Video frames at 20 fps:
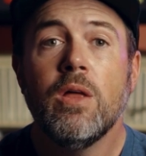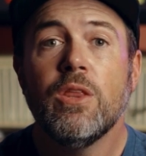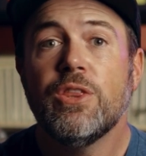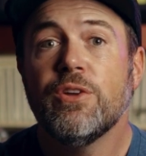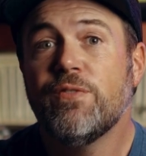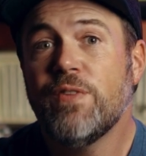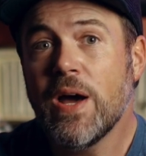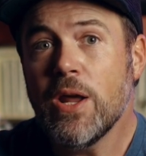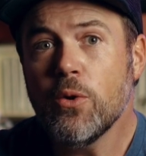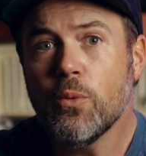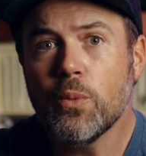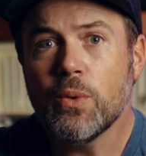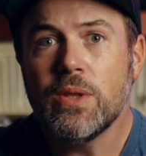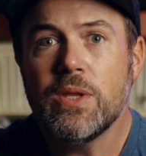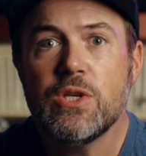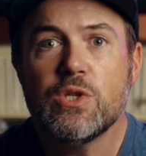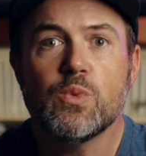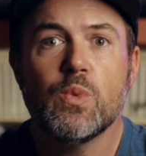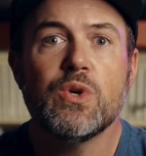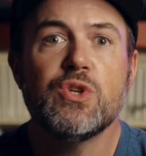The final
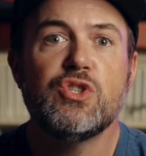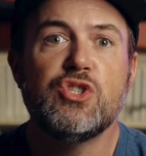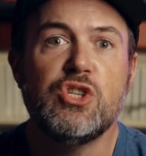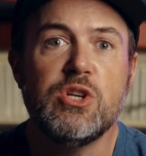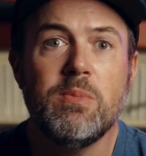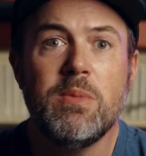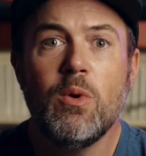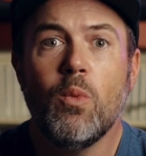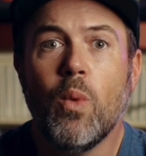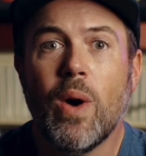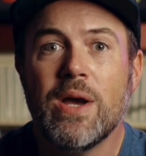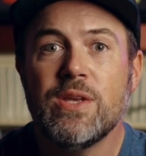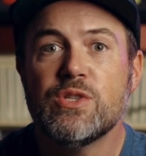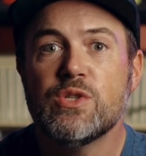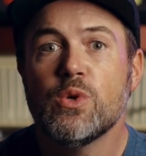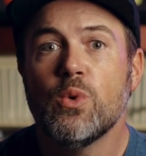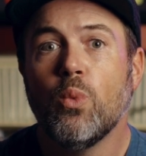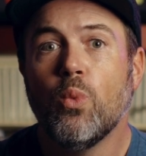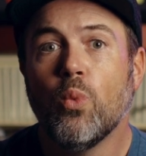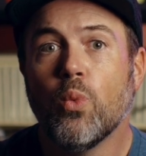release was Jimmy
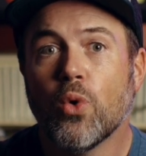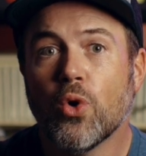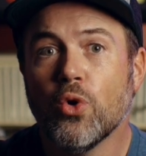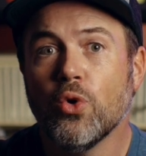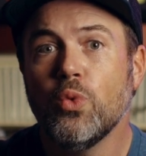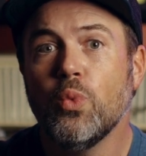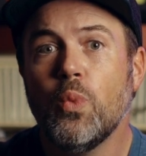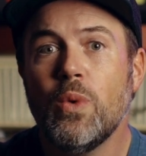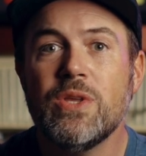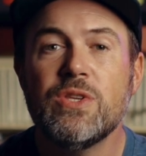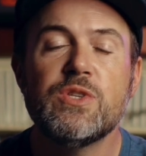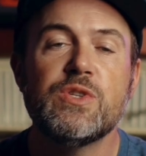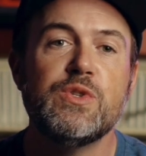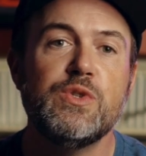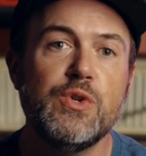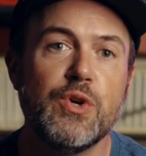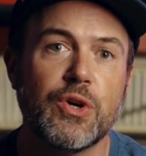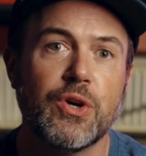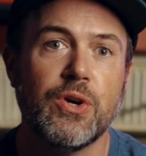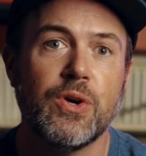White's Whirlwind
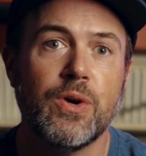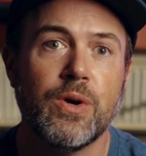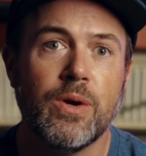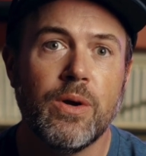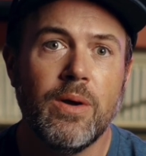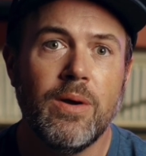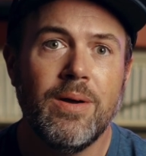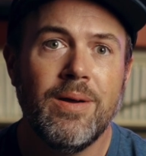Snooker.